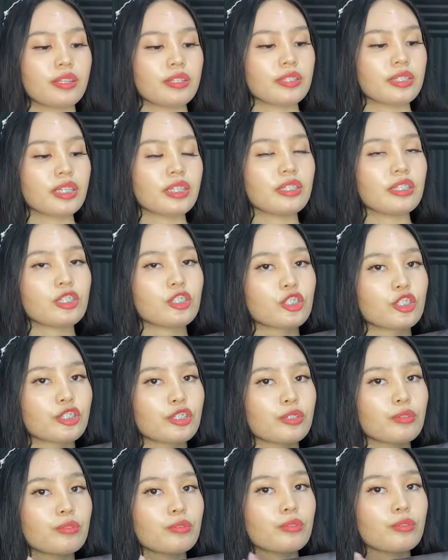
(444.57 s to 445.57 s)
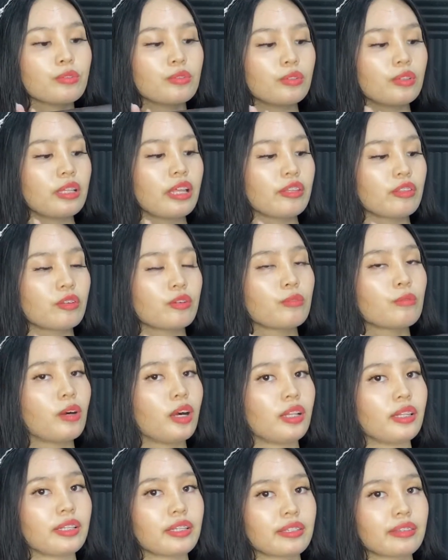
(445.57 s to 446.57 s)
signature leather
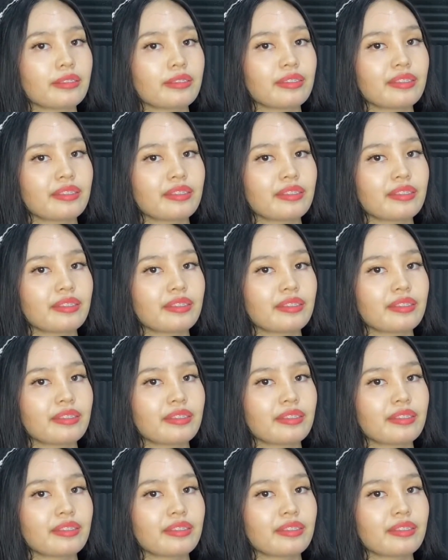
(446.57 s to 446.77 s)
wallet.